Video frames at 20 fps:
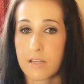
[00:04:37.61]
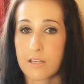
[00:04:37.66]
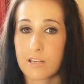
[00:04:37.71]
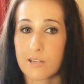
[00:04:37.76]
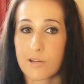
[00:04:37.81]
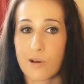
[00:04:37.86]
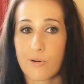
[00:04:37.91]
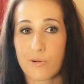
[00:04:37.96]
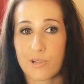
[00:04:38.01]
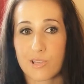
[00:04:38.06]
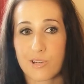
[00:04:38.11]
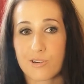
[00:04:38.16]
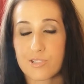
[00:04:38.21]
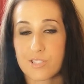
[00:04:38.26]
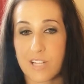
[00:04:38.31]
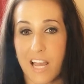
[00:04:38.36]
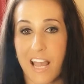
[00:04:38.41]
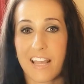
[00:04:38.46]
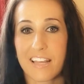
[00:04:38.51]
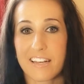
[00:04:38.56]
You know, when you're
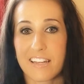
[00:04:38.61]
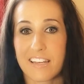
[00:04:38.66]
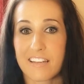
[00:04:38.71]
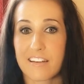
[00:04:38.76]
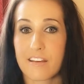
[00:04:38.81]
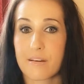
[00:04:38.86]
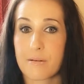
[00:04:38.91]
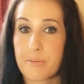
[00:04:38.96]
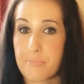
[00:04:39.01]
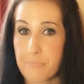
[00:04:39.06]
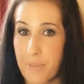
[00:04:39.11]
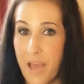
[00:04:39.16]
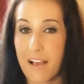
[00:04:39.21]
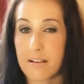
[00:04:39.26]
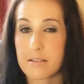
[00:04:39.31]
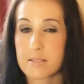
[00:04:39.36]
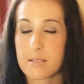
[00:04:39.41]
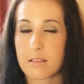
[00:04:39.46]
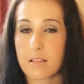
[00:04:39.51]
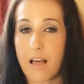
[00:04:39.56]
dieting, it
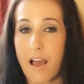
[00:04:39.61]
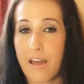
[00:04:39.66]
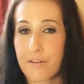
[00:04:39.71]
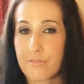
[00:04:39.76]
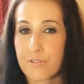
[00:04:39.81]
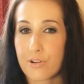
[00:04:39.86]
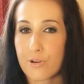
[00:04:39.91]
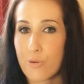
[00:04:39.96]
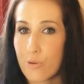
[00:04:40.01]
impacts a lot of your